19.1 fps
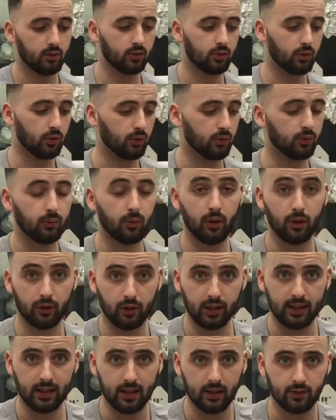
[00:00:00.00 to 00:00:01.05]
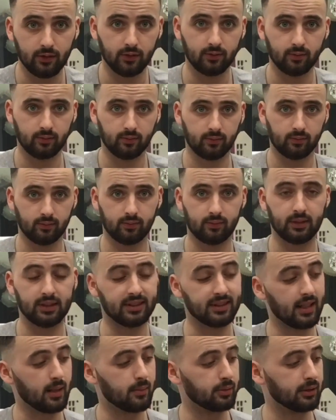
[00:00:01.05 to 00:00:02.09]
So what you're going to need to
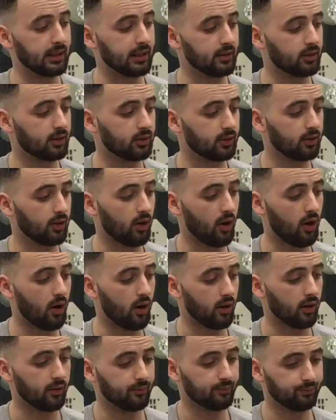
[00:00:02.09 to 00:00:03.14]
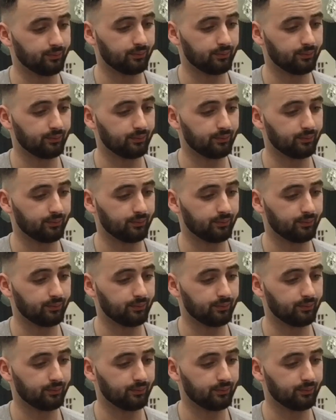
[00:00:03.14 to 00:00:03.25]
set the blades are